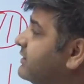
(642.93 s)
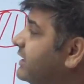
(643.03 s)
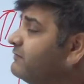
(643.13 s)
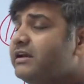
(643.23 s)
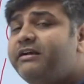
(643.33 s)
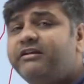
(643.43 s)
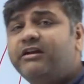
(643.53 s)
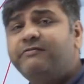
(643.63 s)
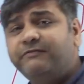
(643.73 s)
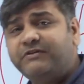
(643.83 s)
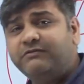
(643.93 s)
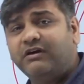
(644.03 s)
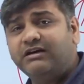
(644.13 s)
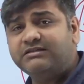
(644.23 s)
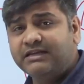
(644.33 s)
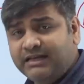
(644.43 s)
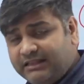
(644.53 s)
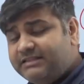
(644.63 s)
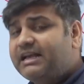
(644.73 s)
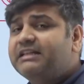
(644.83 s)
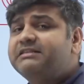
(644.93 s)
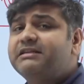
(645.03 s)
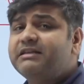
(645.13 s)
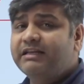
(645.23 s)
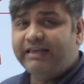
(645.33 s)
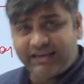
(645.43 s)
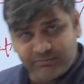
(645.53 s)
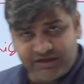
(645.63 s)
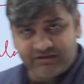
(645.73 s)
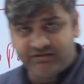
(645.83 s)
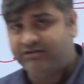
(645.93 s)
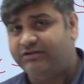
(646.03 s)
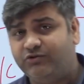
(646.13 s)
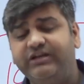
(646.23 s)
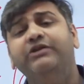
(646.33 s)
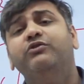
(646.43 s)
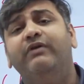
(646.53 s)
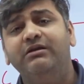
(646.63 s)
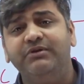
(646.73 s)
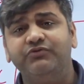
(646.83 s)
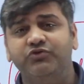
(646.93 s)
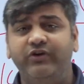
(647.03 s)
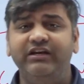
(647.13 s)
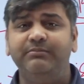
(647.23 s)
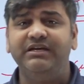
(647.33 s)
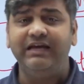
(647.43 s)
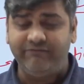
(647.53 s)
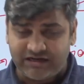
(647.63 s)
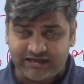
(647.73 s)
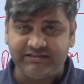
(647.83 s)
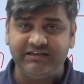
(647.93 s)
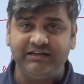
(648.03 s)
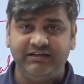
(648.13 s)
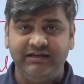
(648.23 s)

In 150 words, this answer can be written. So, thank you very much for joining me. Have a nice day.